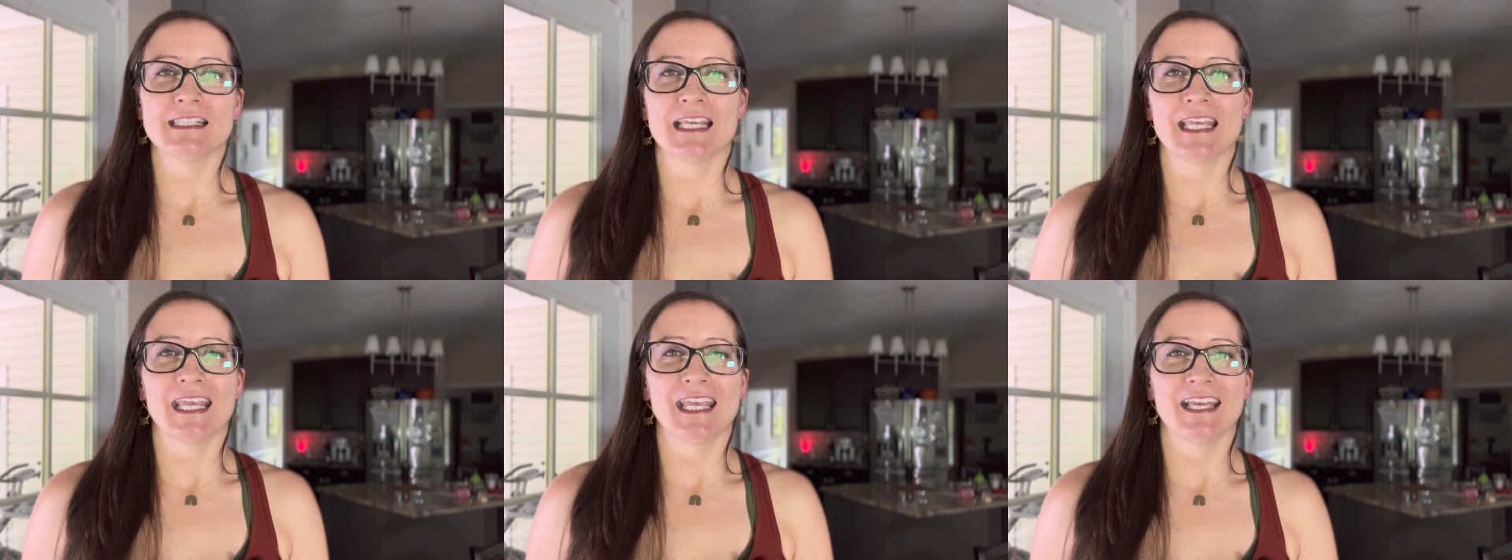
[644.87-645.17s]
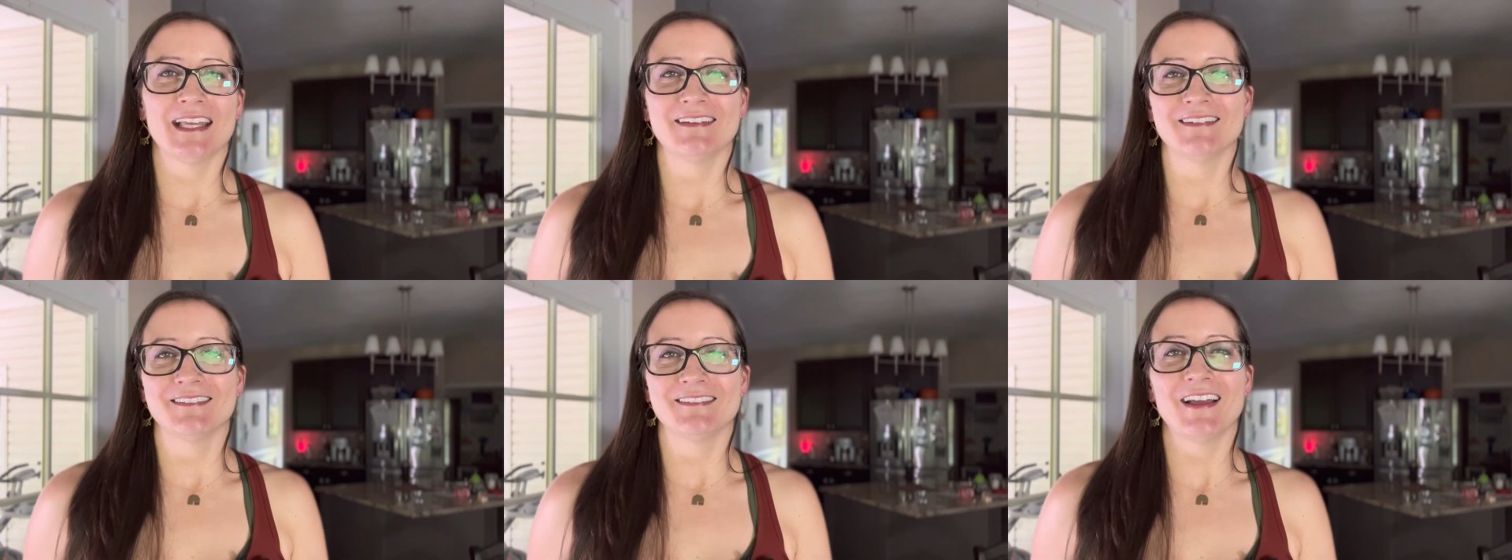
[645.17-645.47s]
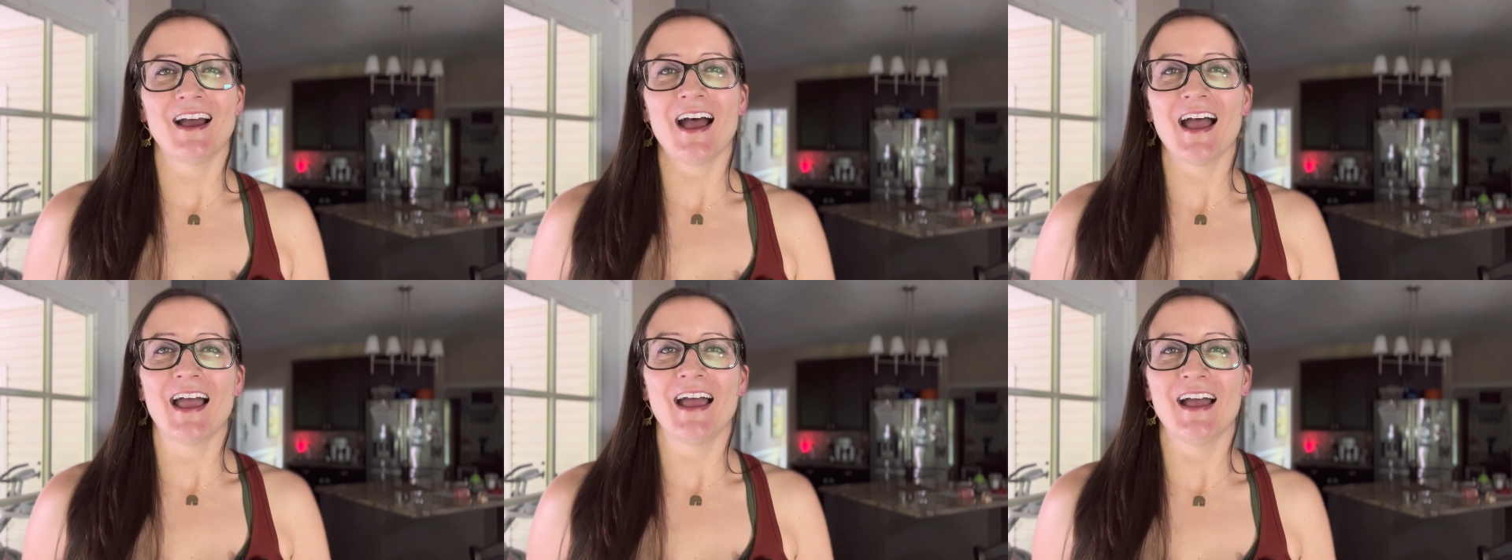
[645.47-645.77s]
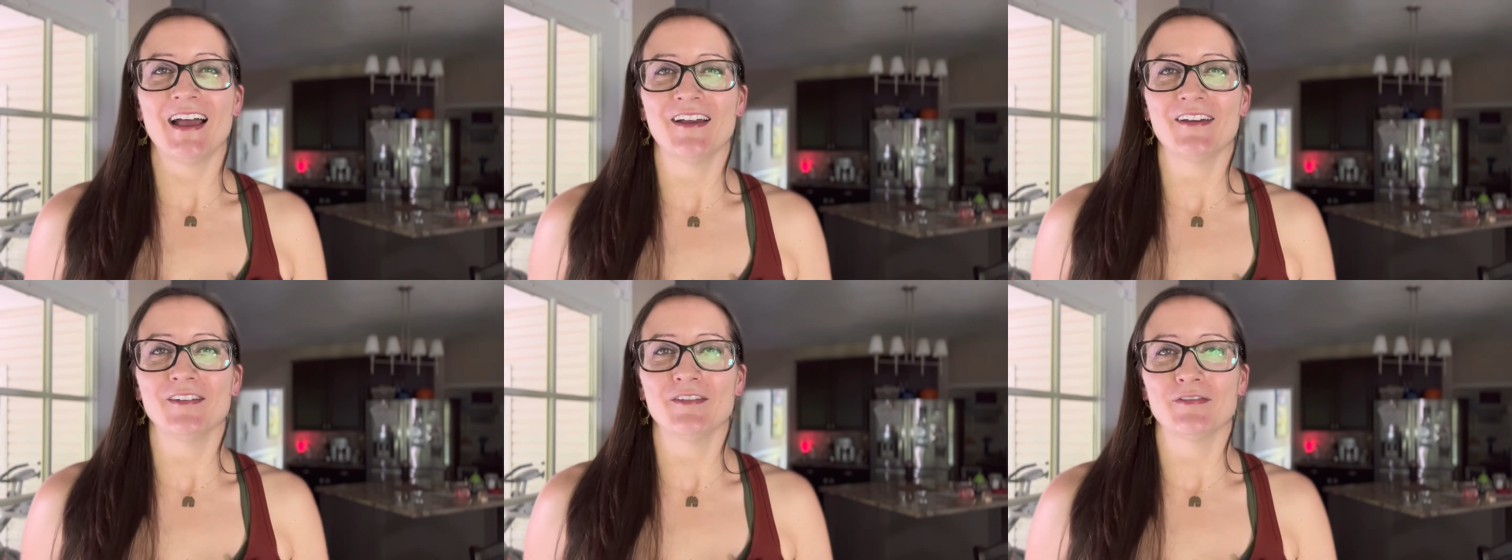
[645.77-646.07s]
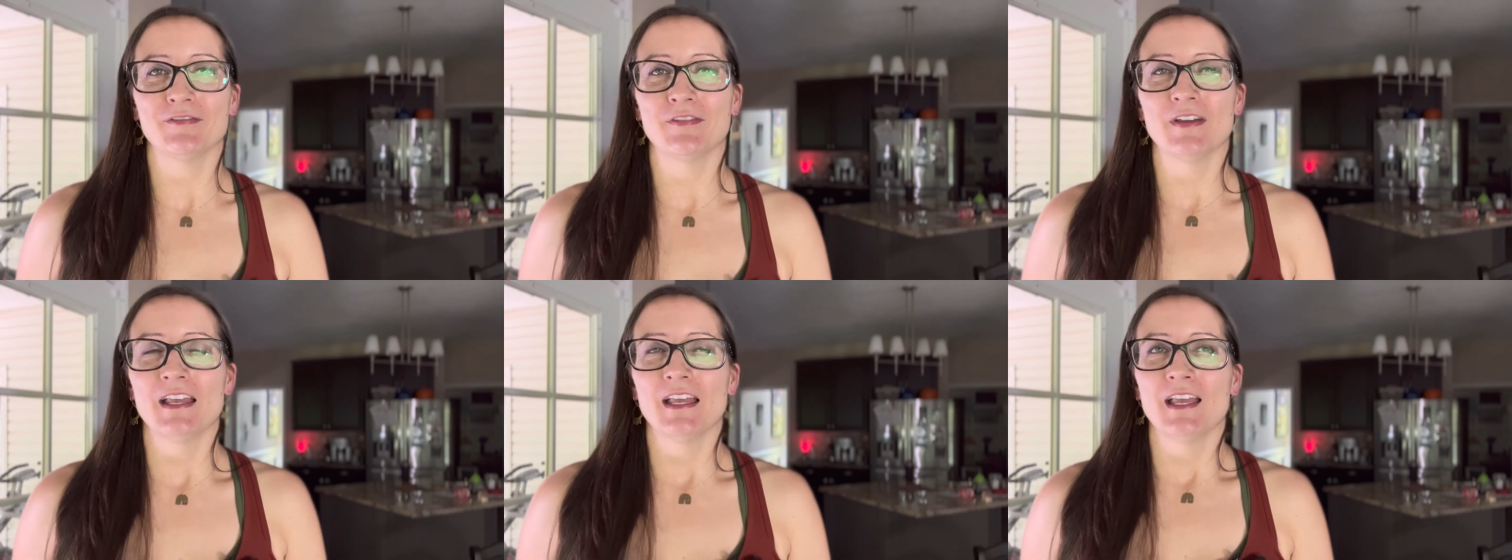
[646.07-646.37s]
and not have
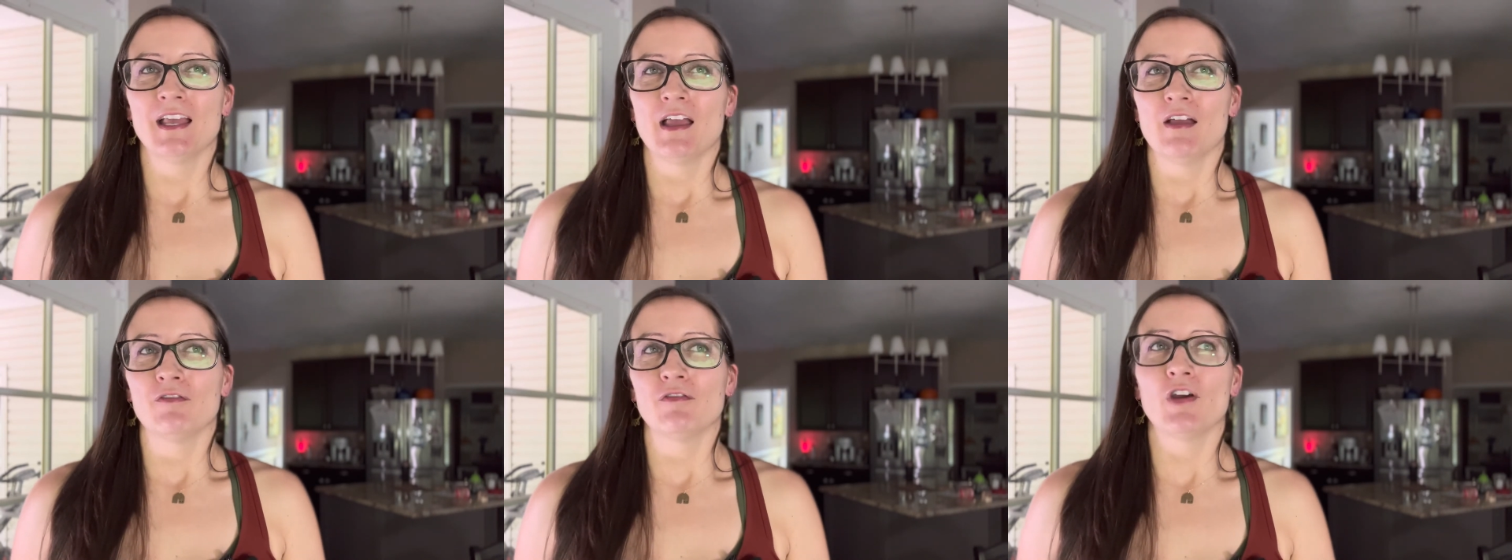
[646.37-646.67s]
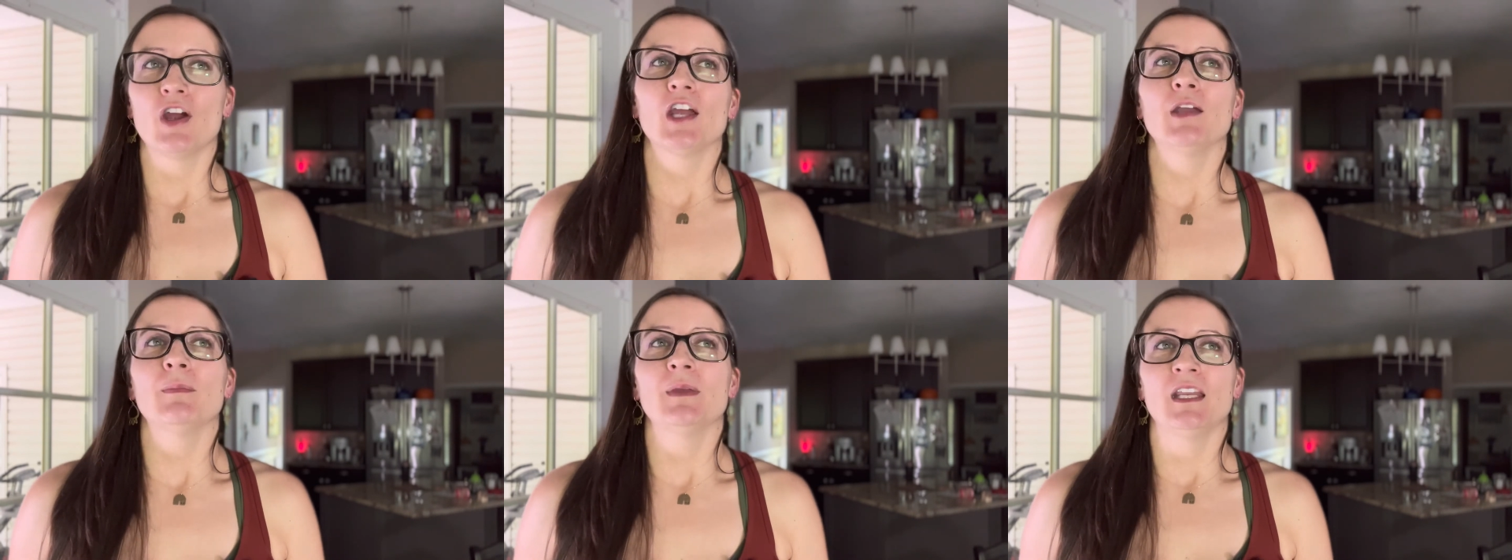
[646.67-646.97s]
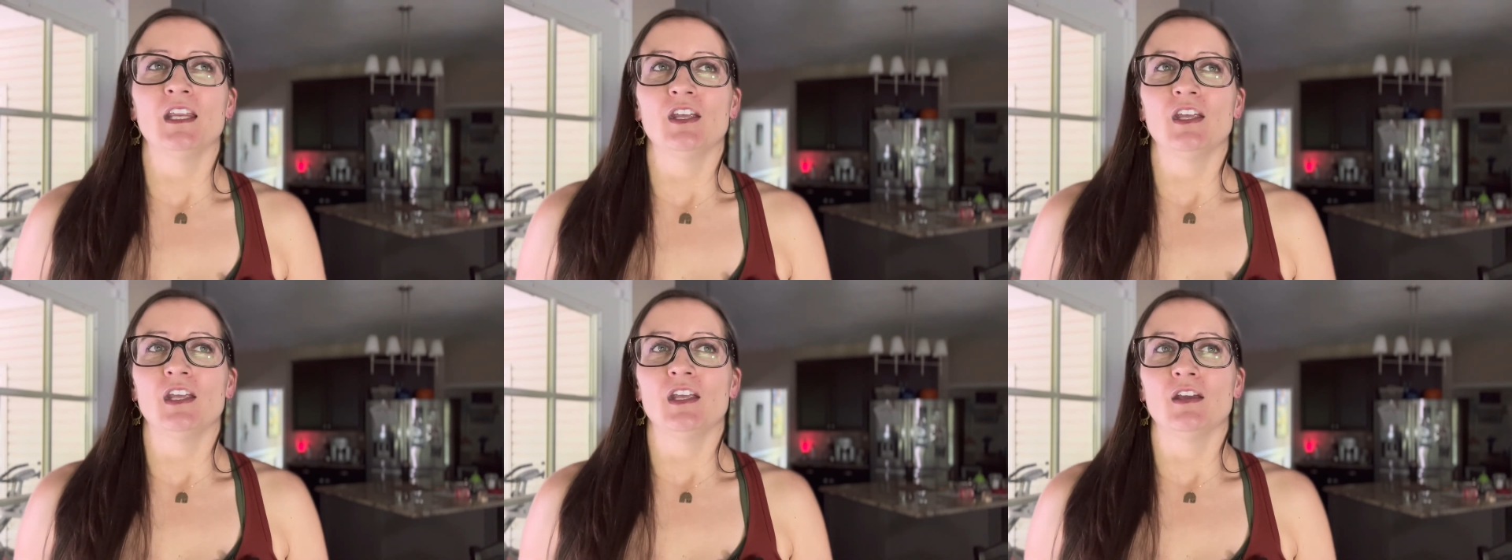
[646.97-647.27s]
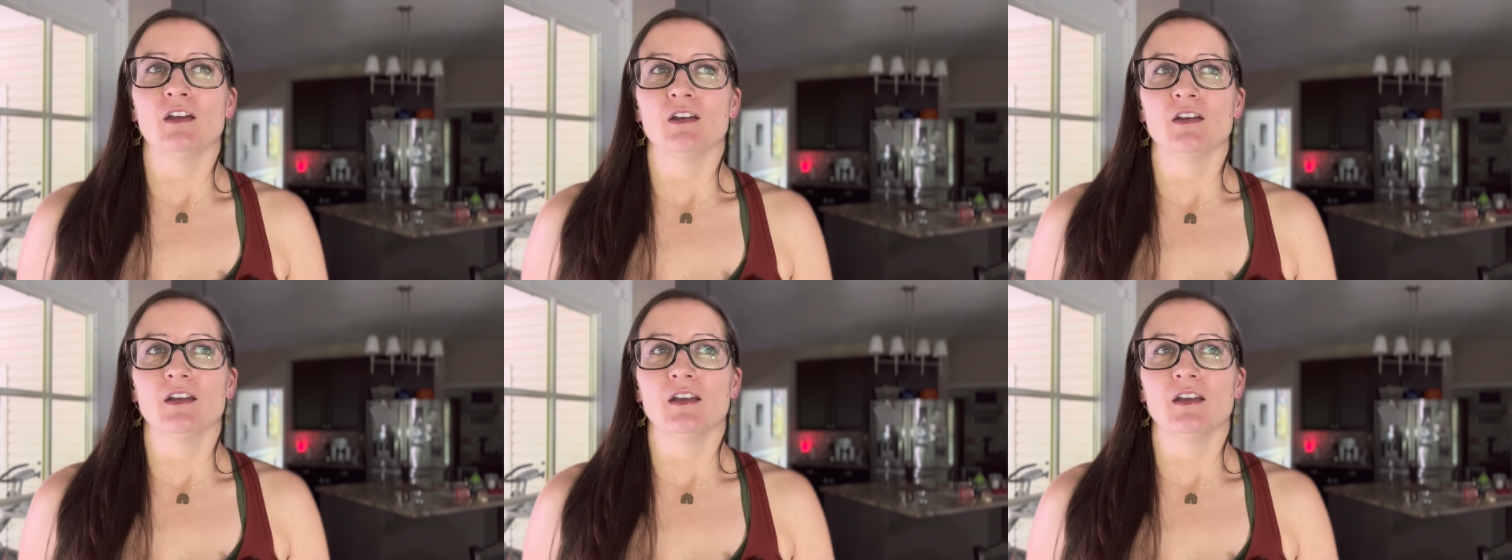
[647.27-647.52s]
very many